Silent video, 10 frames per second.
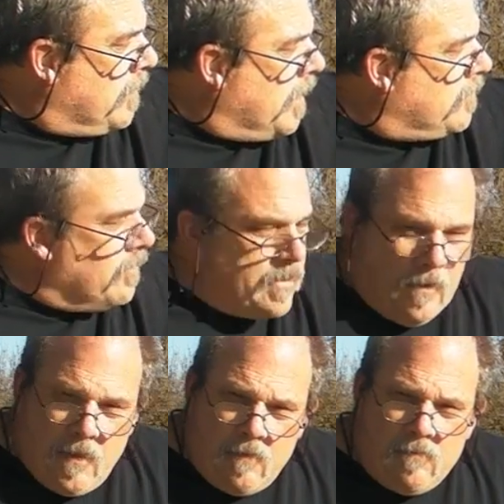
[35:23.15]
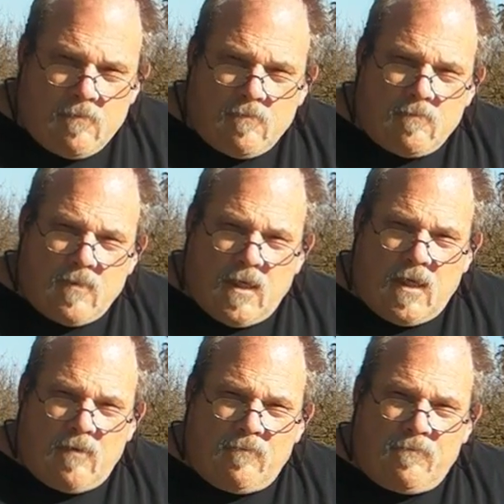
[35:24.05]
not directly
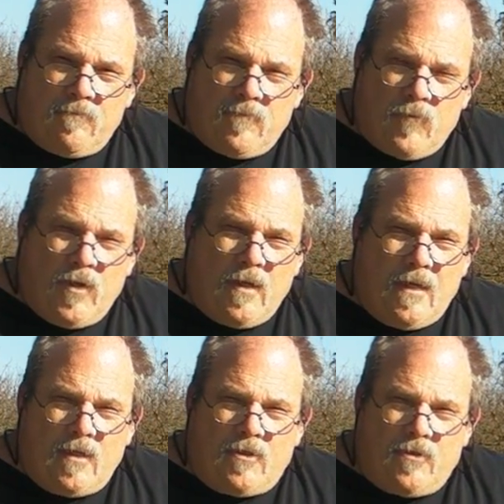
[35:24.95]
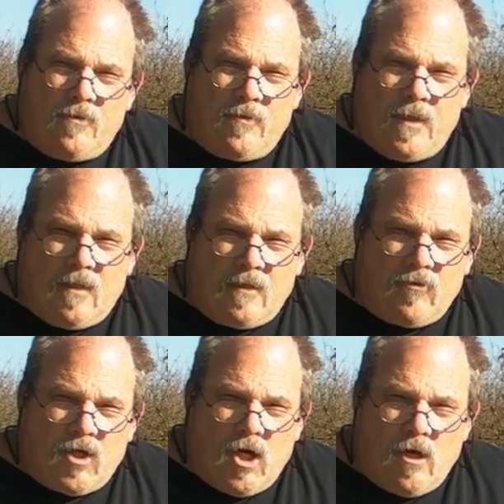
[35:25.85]
related to the
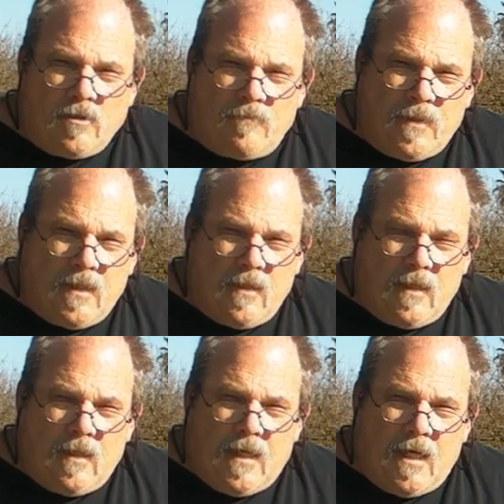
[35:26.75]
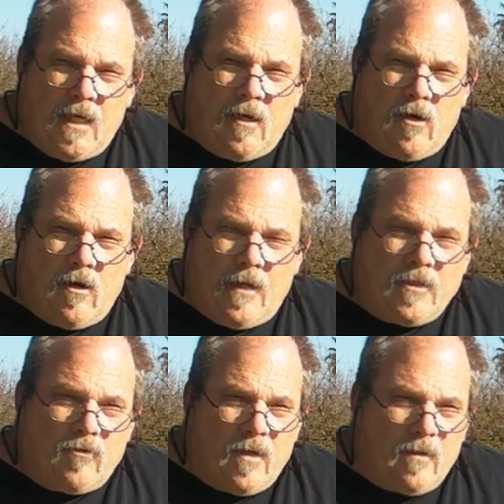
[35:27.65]
electric cars, but they are
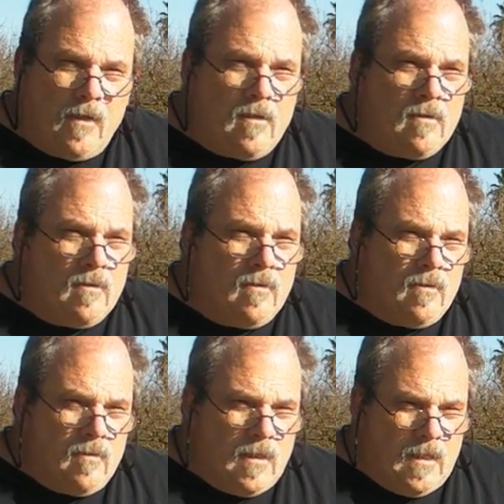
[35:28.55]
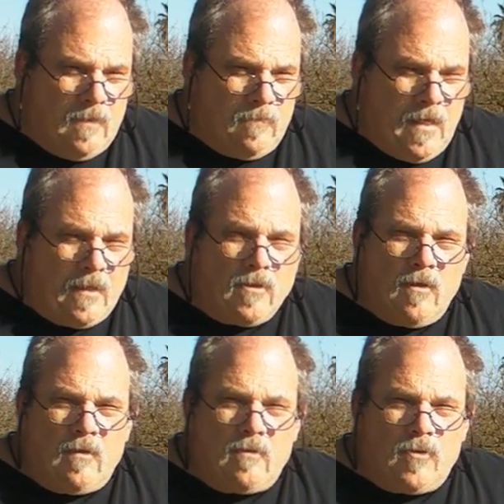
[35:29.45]
indirectly.
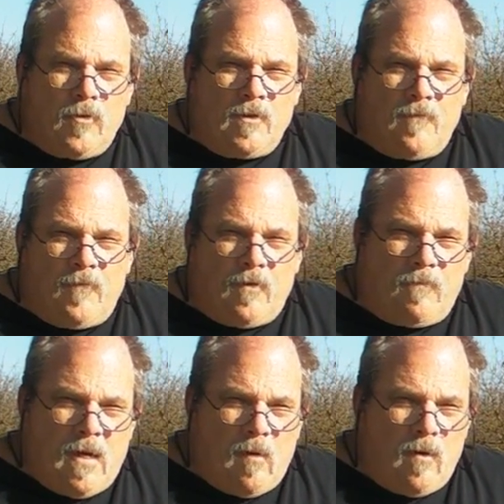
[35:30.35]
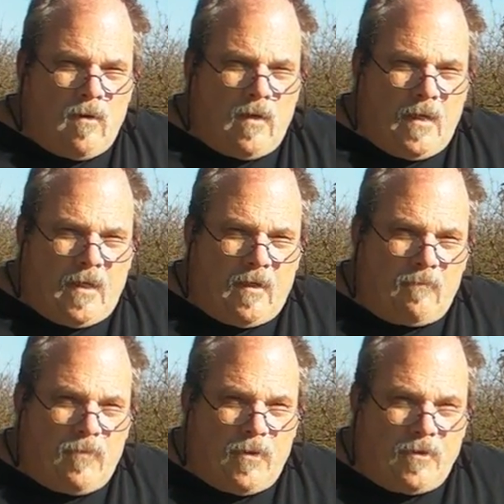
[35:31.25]
Excellent source for power and
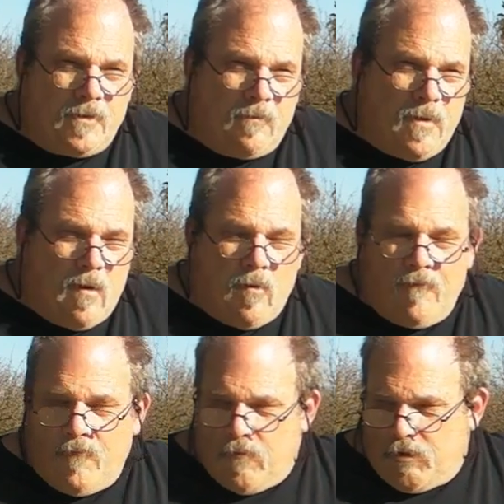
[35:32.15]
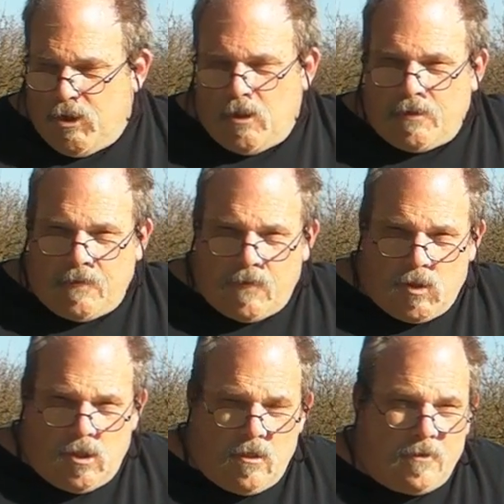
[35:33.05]
producing power for charging the
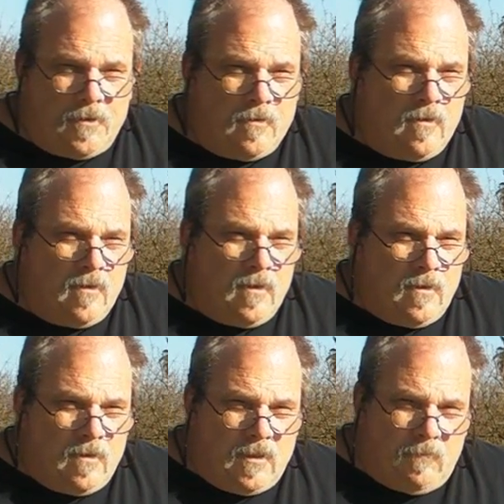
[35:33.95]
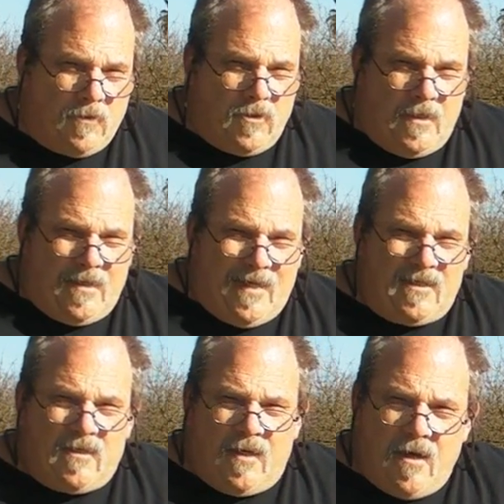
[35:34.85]
cars, especially in nice
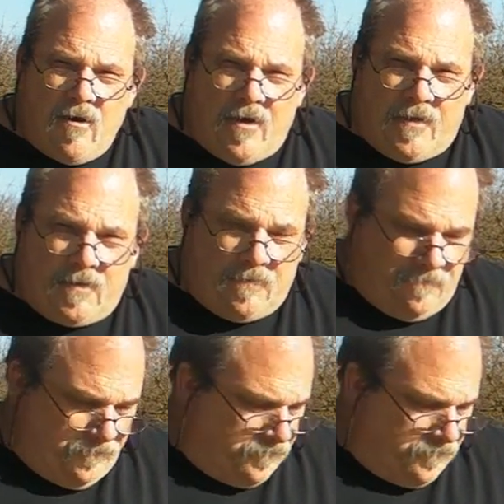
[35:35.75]
sunny areas,